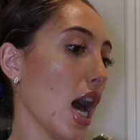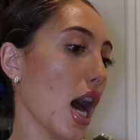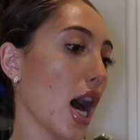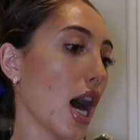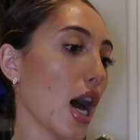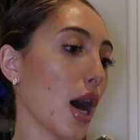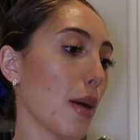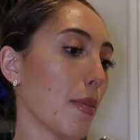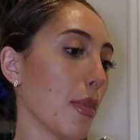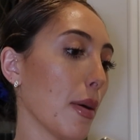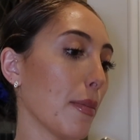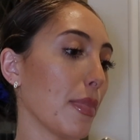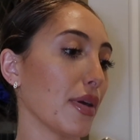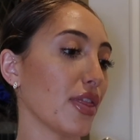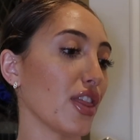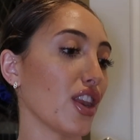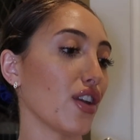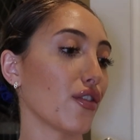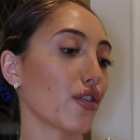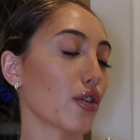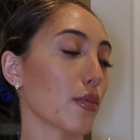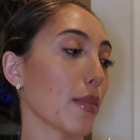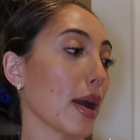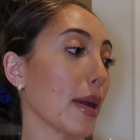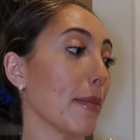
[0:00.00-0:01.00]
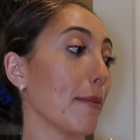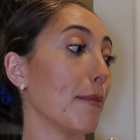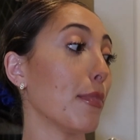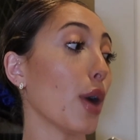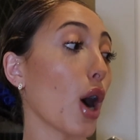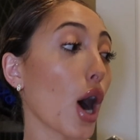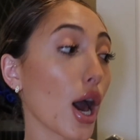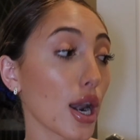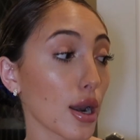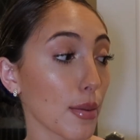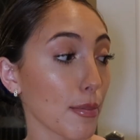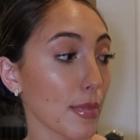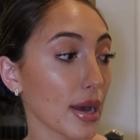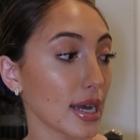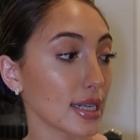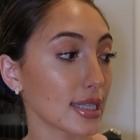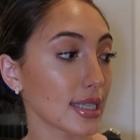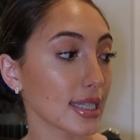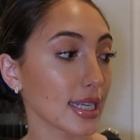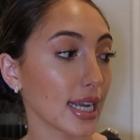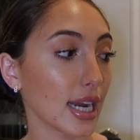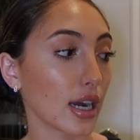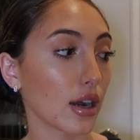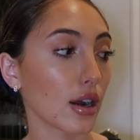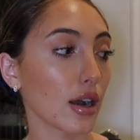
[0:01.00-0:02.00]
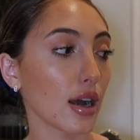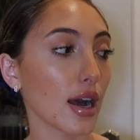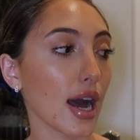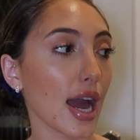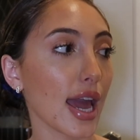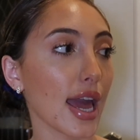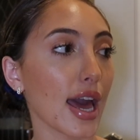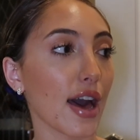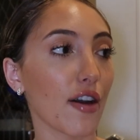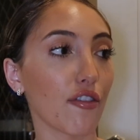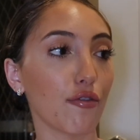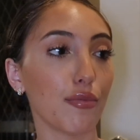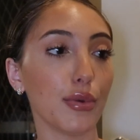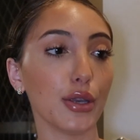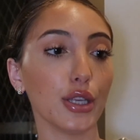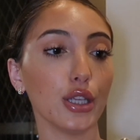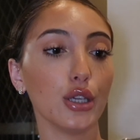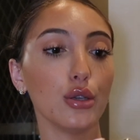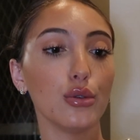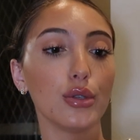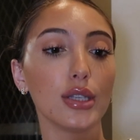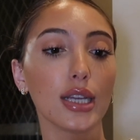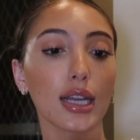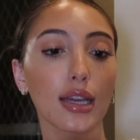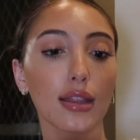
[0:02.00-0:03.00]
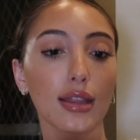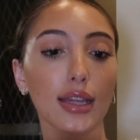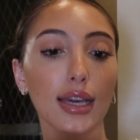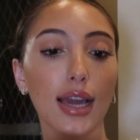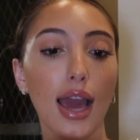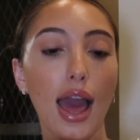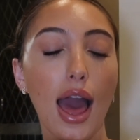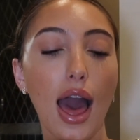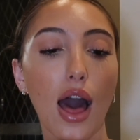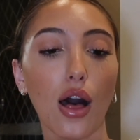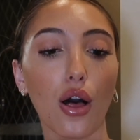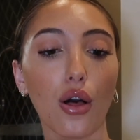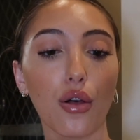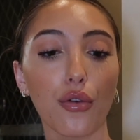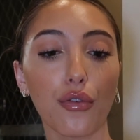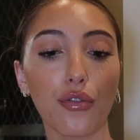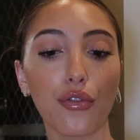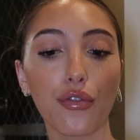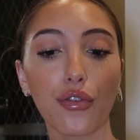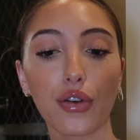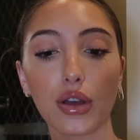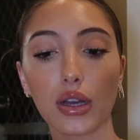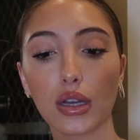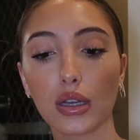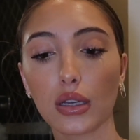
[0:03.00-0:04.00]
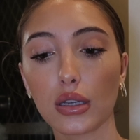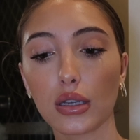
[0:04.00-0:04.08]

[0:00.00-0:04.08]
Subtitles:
But then for my bottom mascara, I have been using the e.l.f.